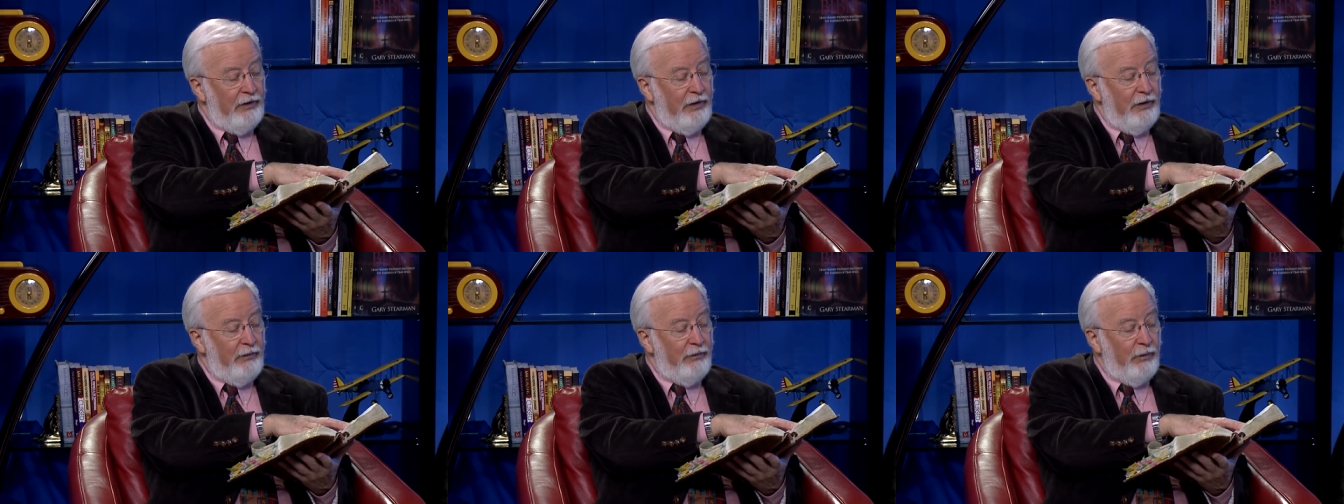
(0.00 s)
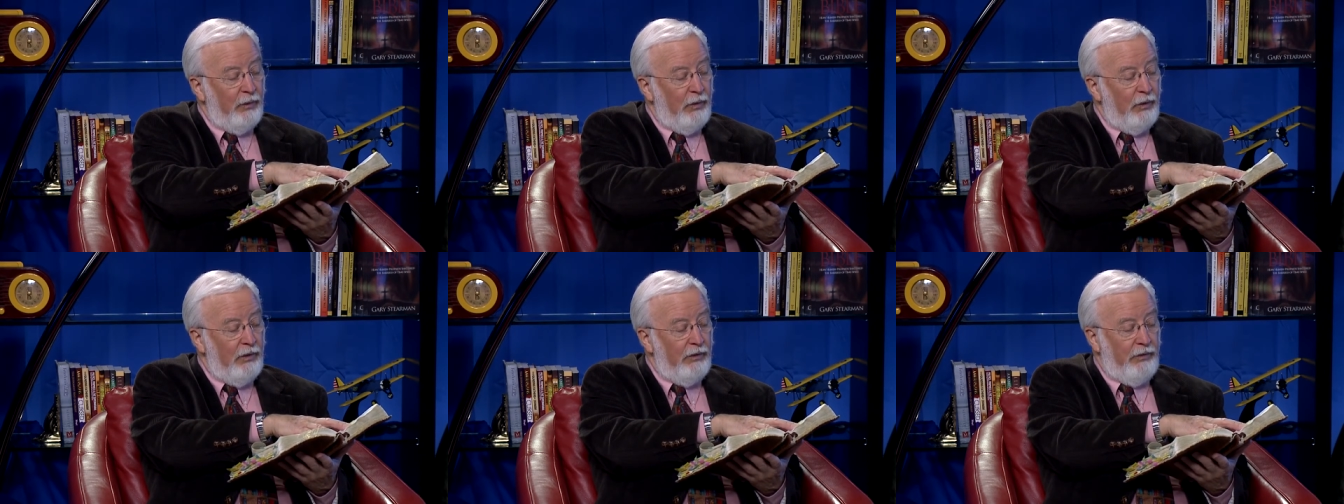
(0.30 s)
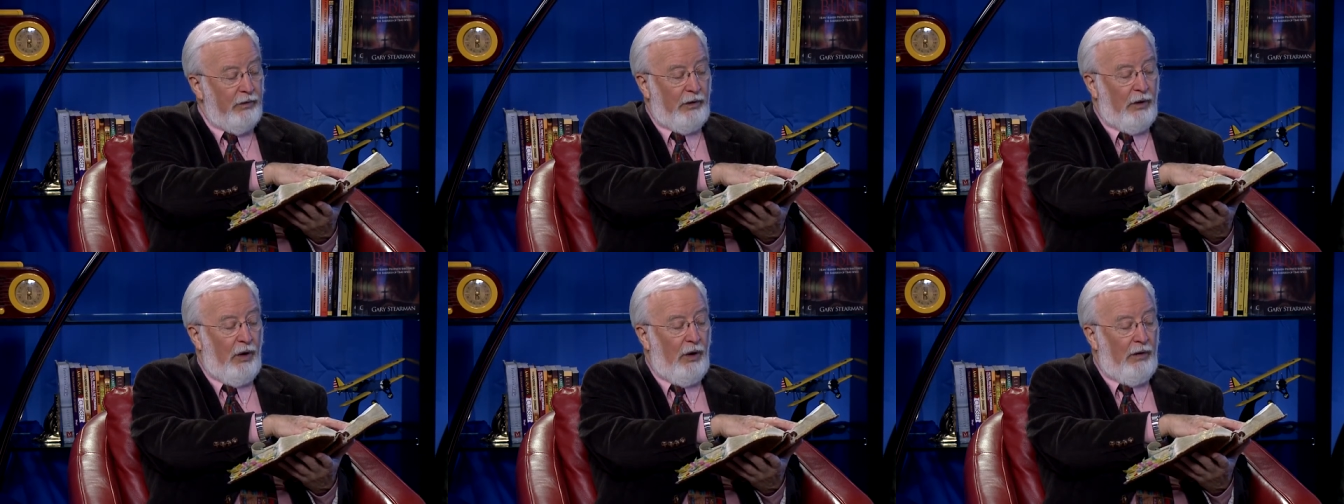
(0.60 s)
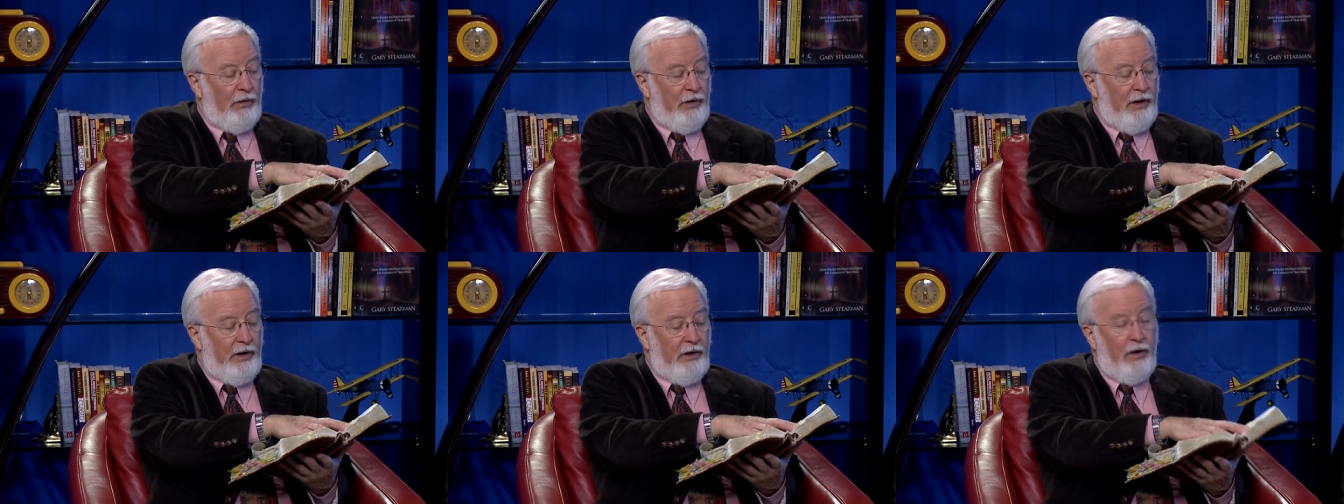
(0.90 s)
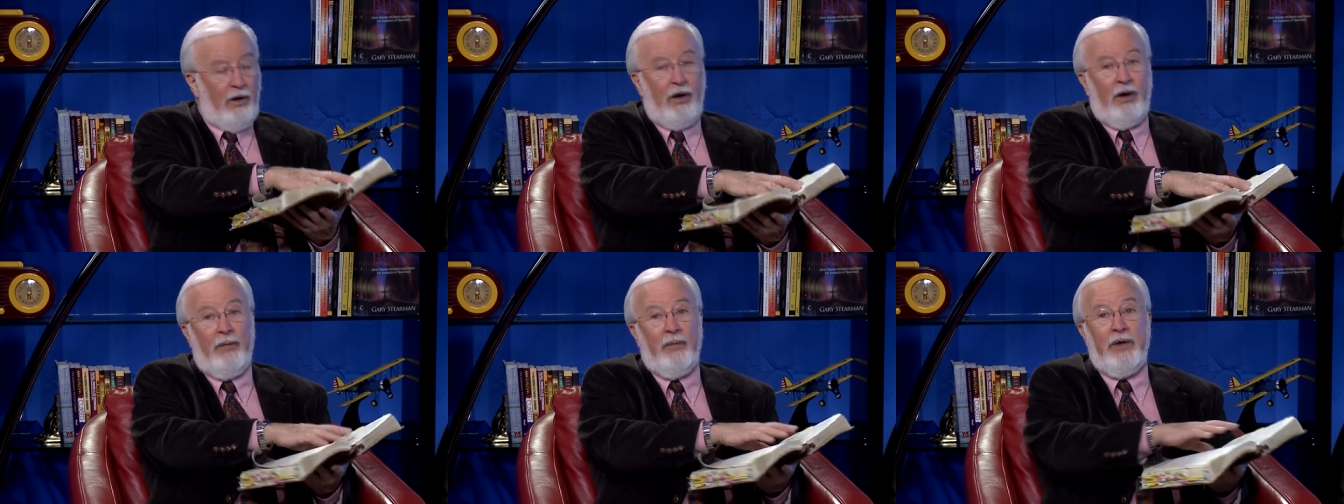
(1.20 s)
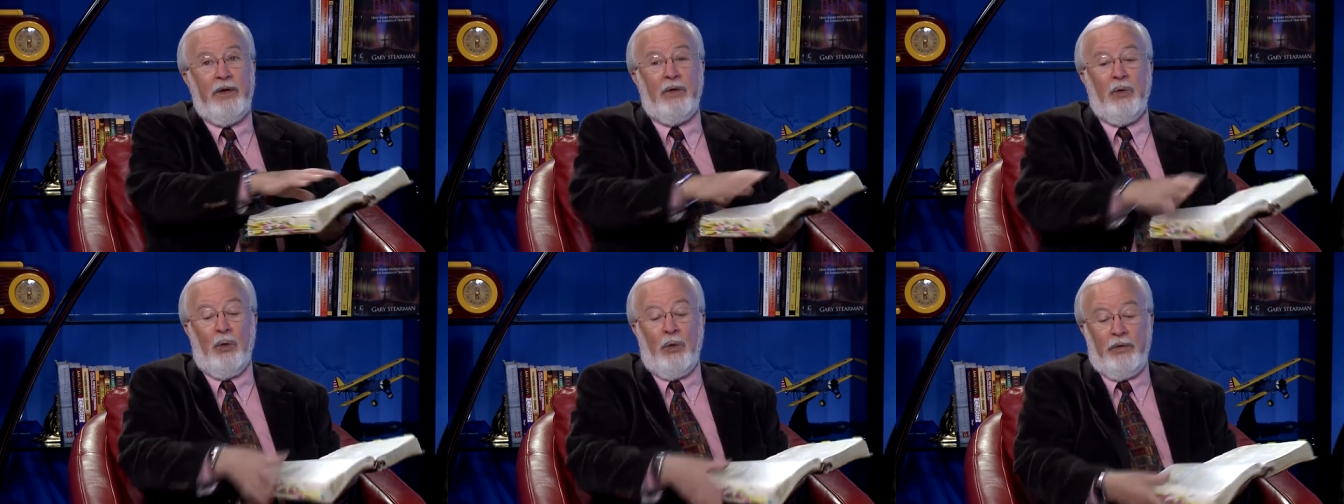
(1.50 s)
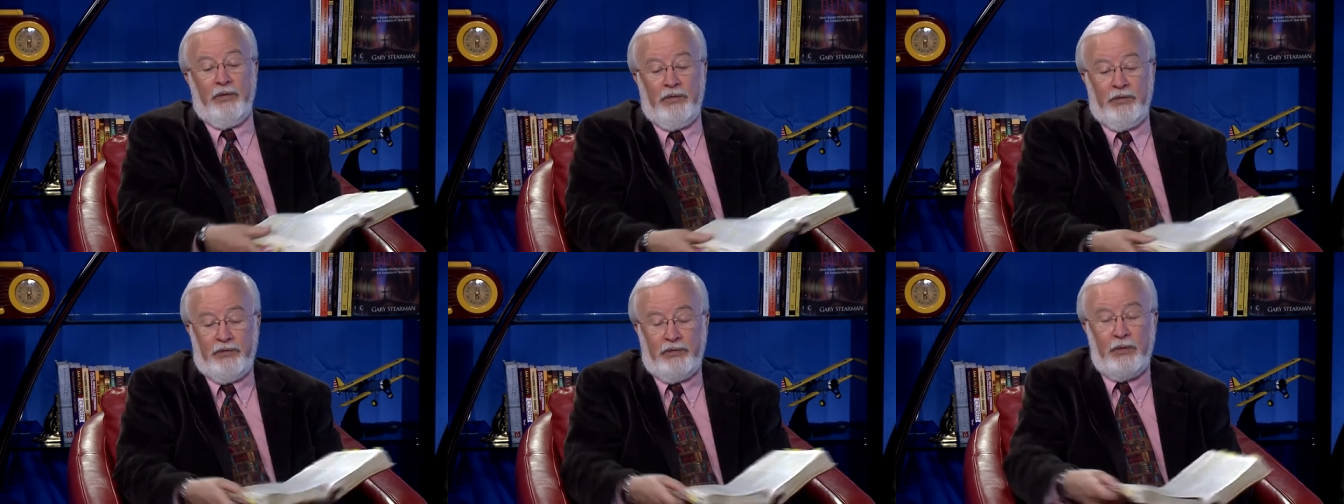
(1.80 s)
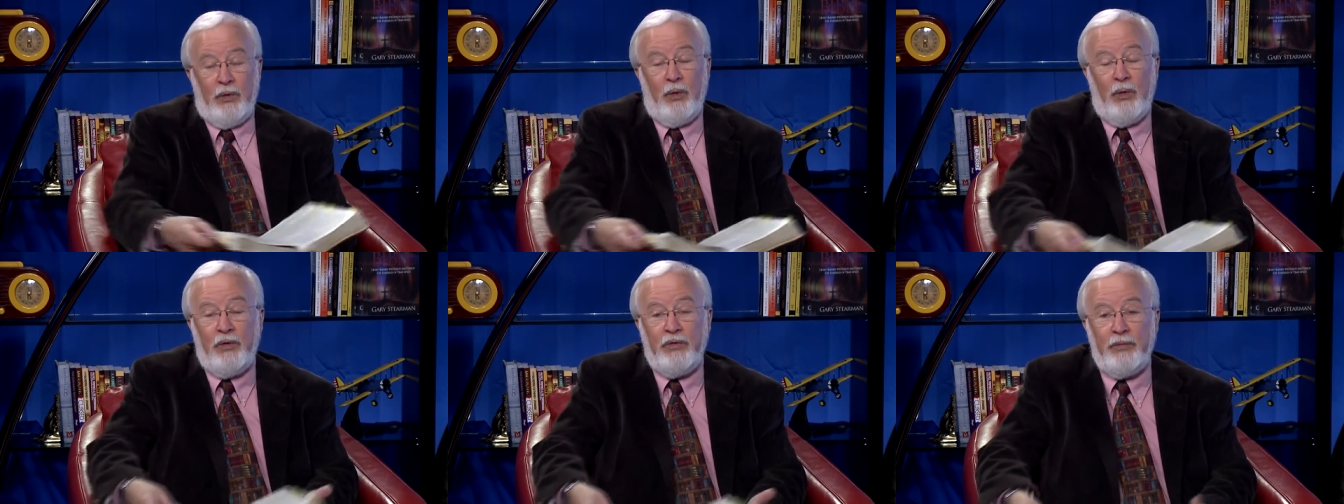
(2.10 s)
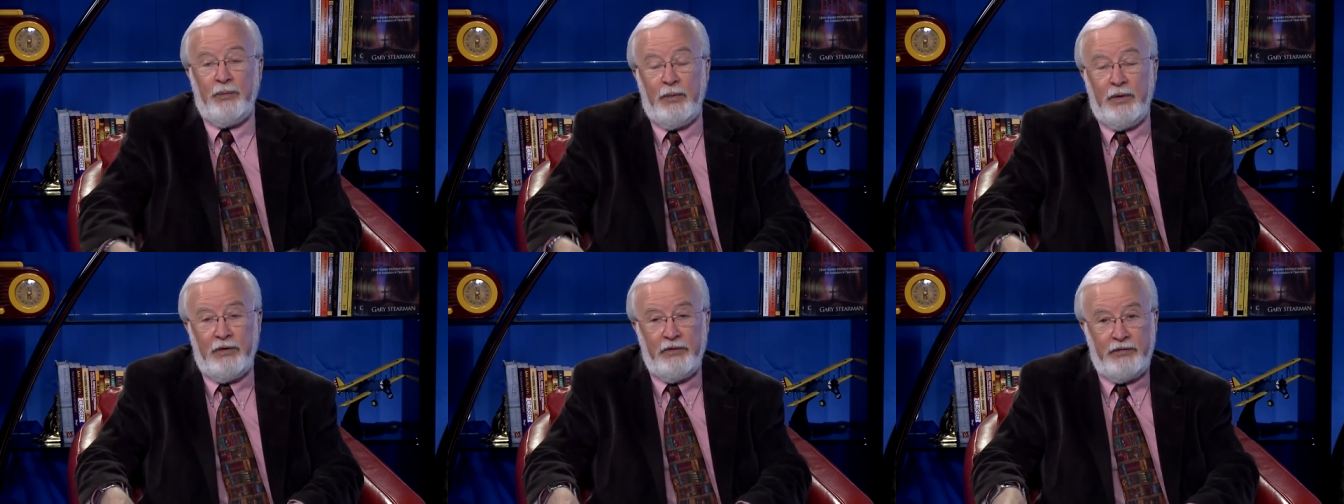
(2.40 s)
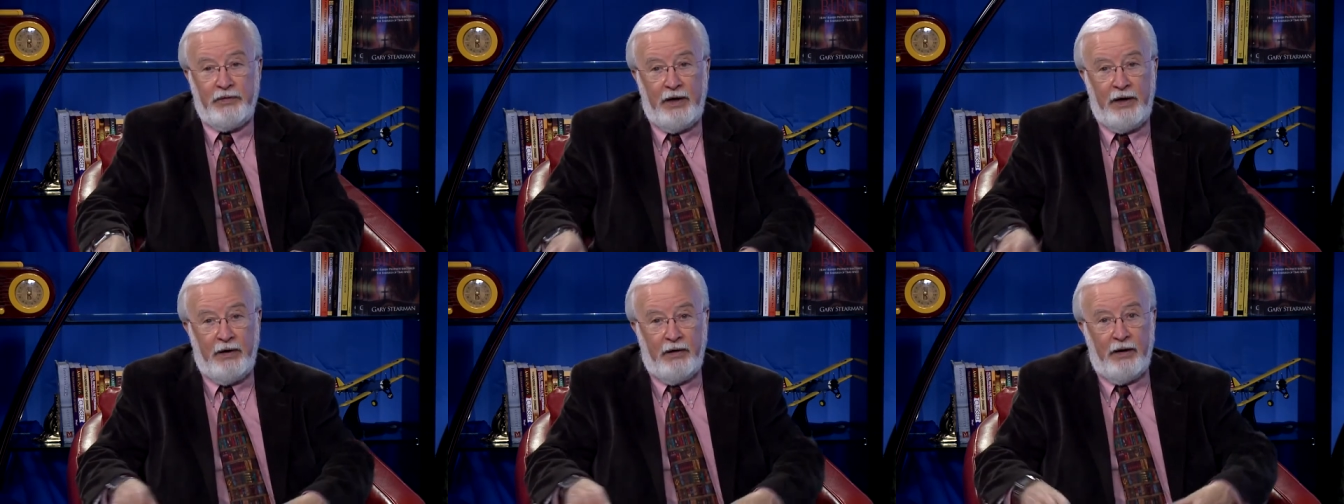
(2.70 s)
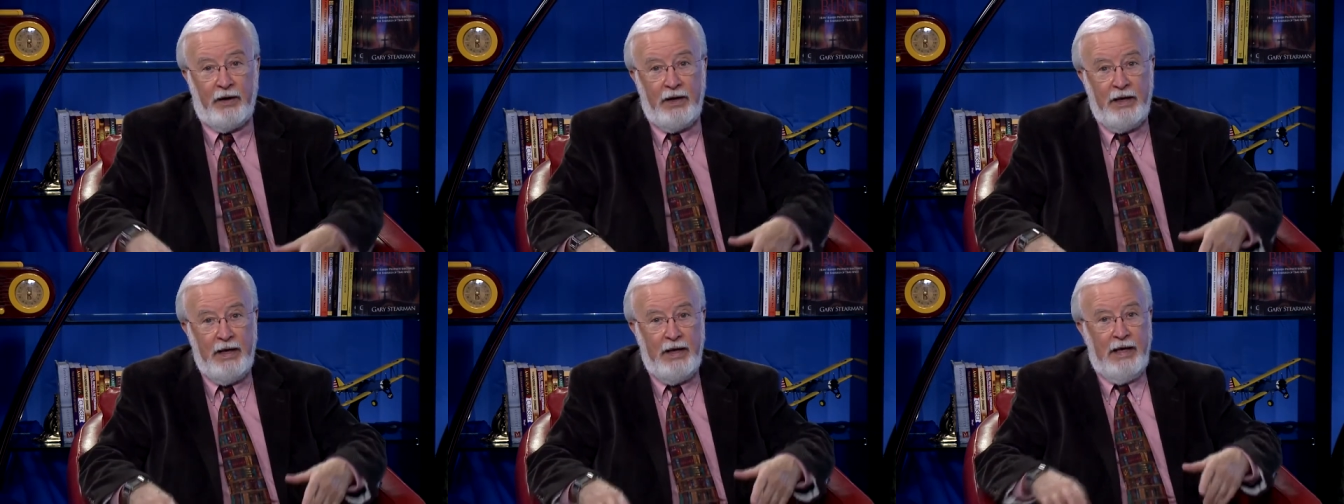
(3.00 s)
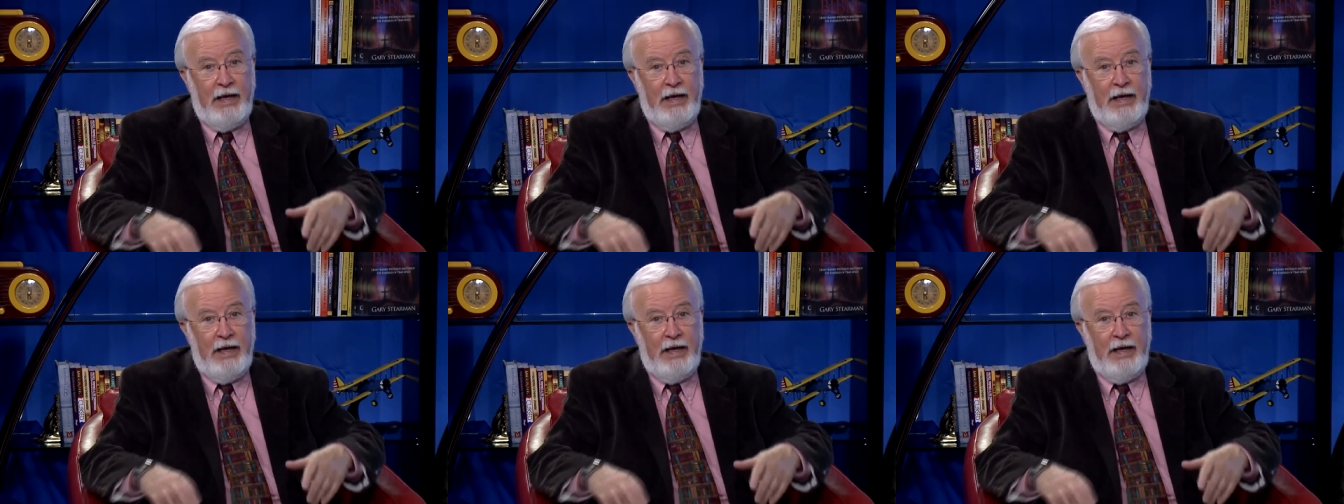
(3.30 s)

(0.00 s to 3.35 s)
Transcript: thee forth and all thine army and horses and horsemen, etc.